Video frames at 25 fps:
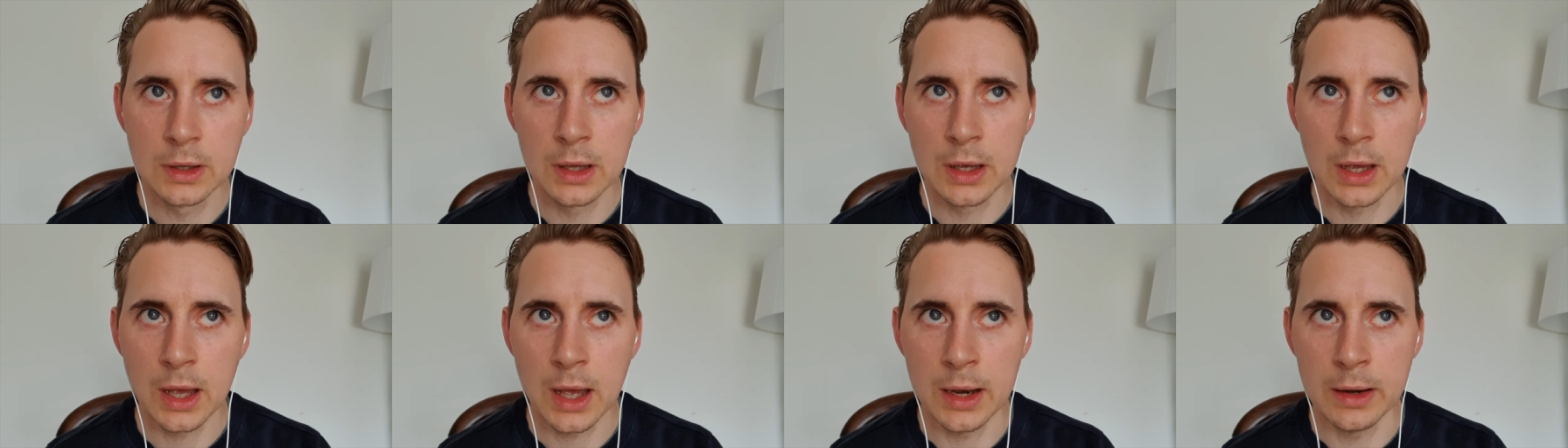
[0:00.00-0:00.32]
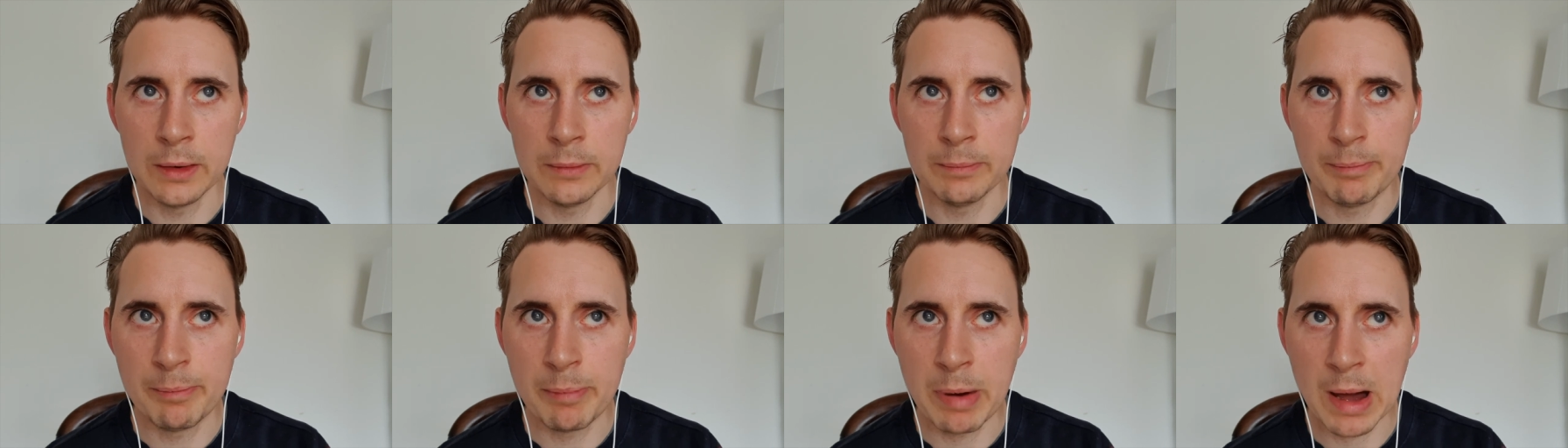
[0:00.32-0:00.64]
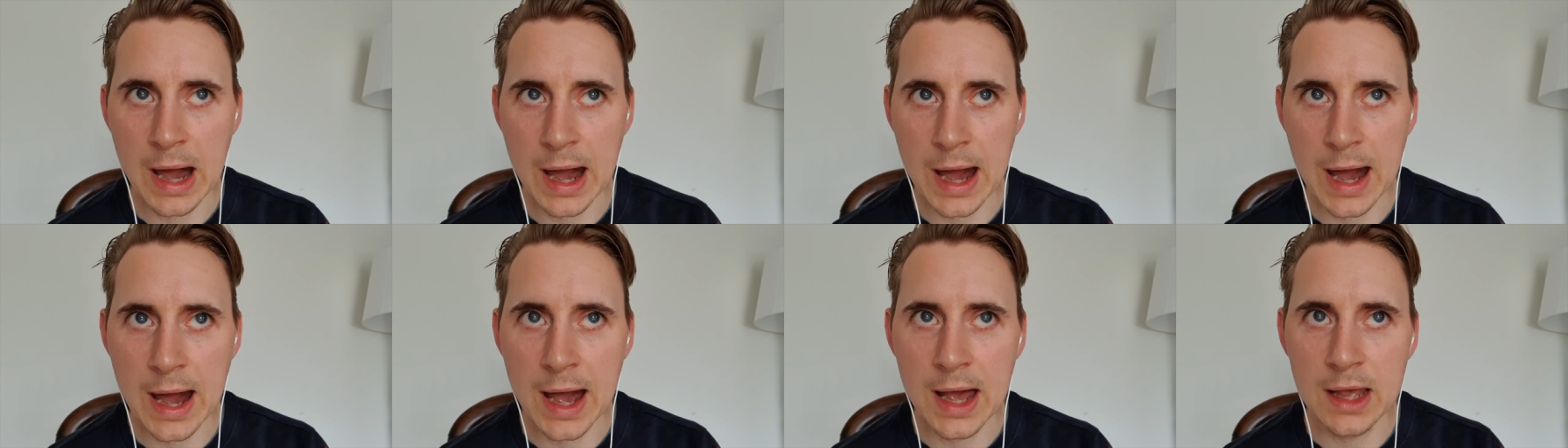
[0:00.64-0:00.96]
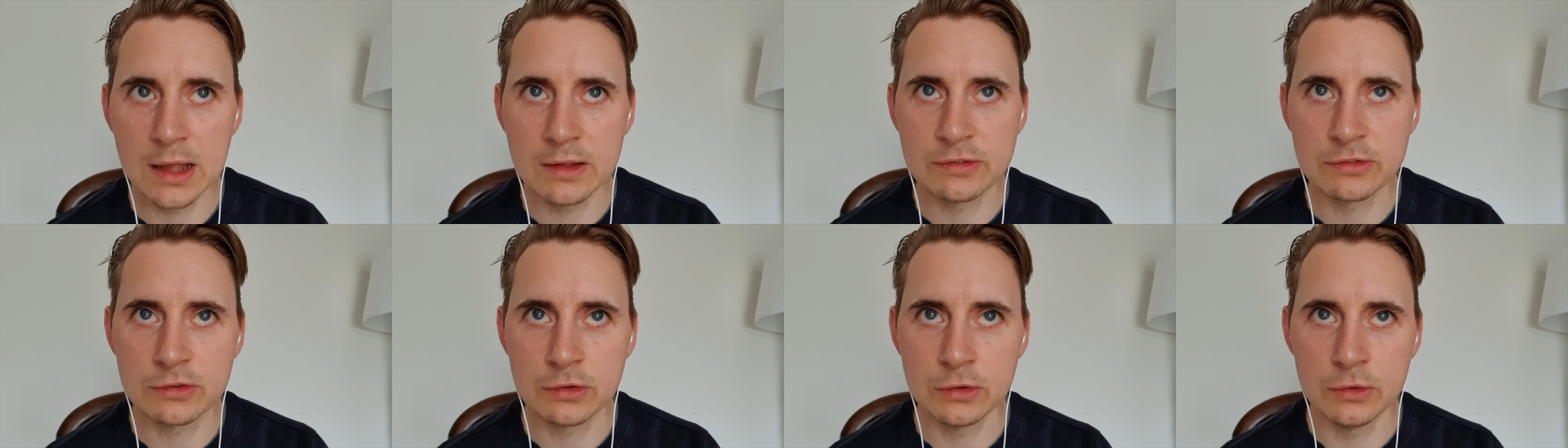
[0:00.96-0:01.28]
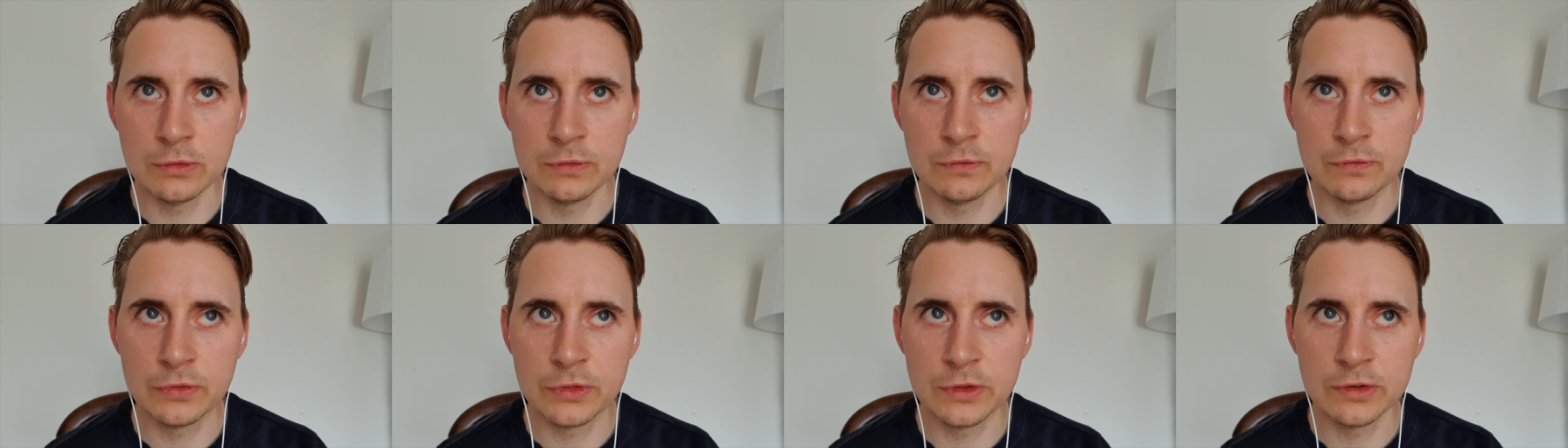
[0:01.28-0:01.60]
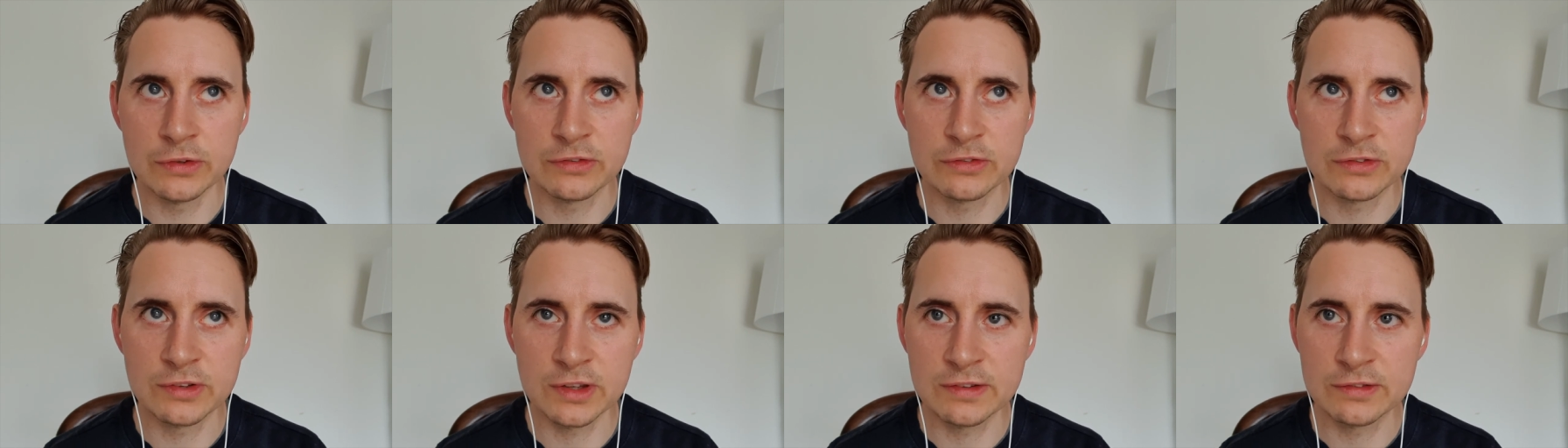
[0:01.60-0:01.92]
and parts of the
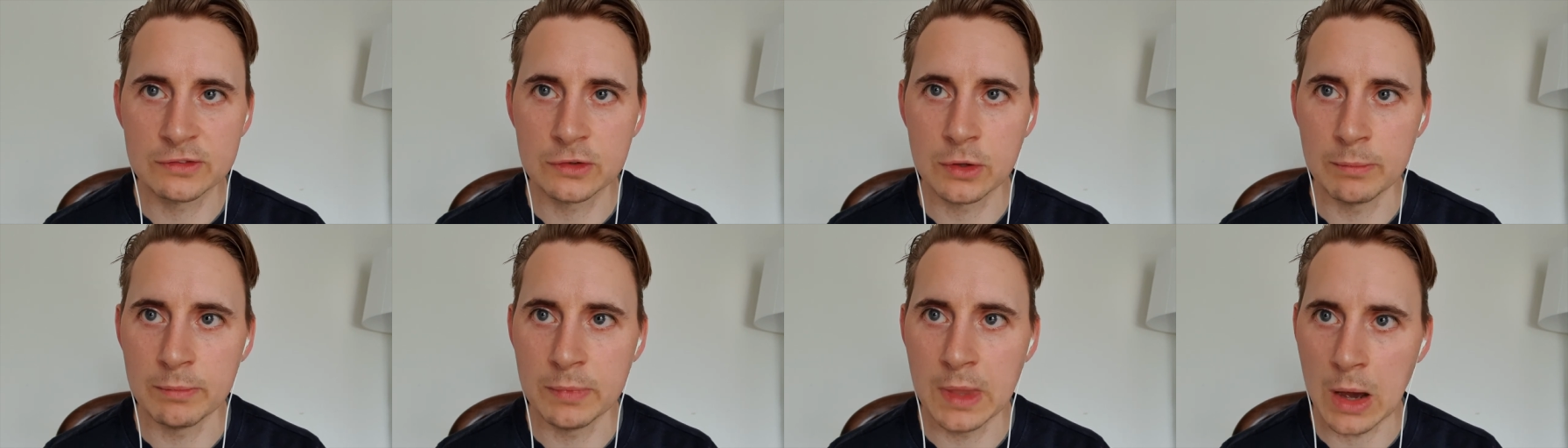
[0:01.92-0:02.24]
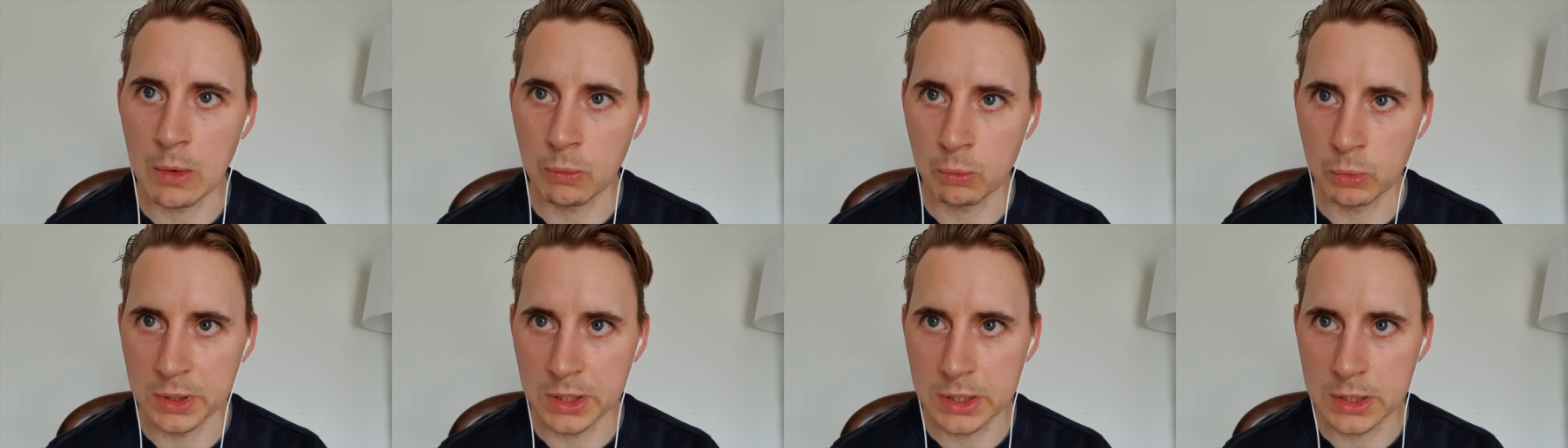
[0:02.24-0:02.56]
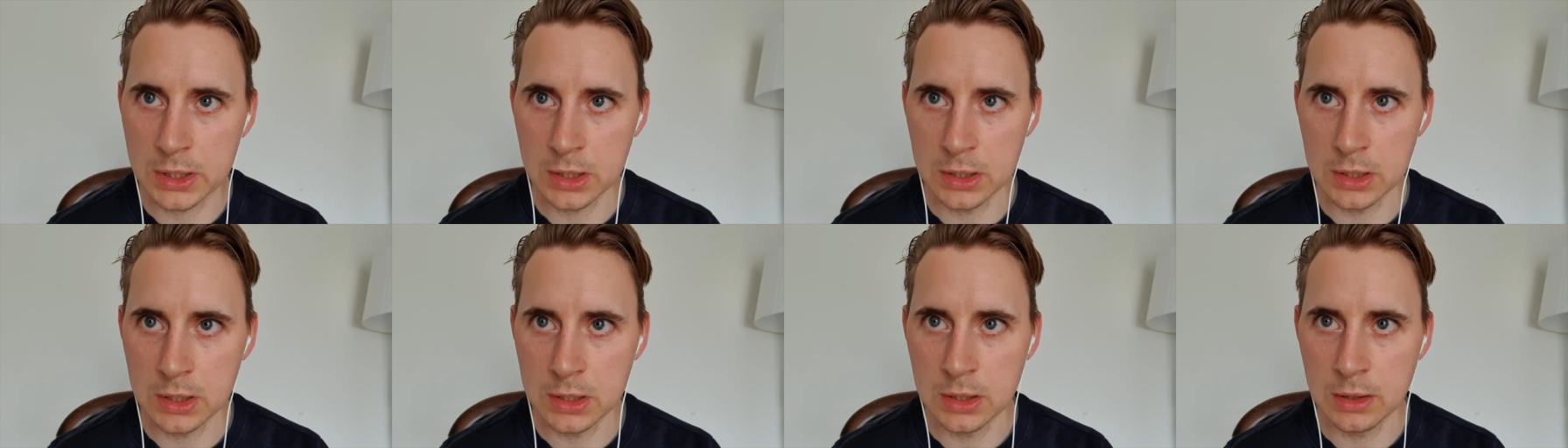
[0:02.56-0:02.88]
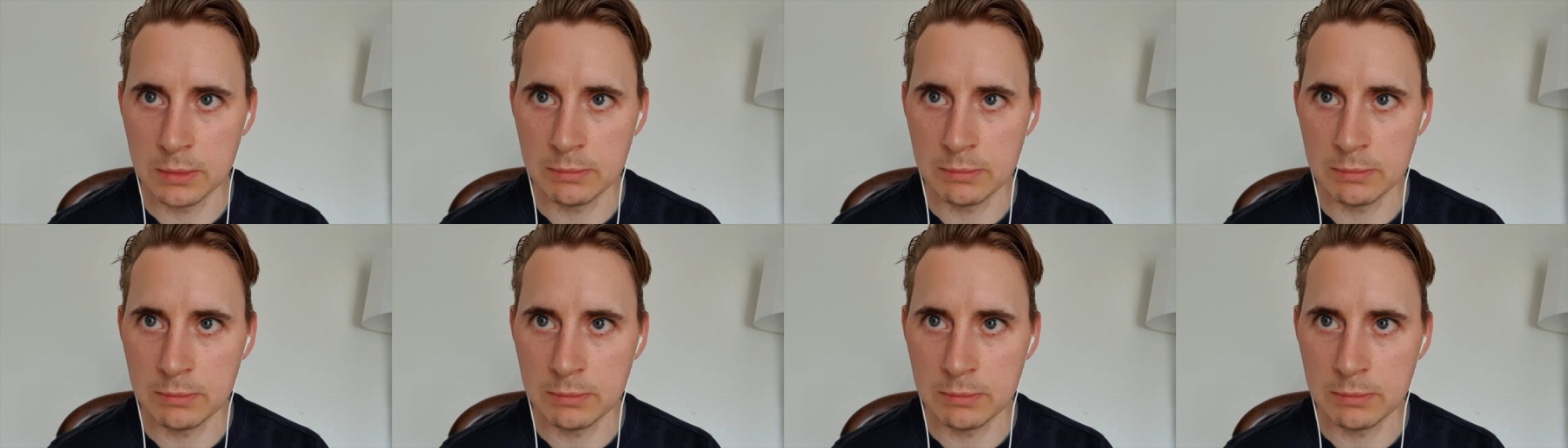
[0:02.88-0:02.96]
system that we can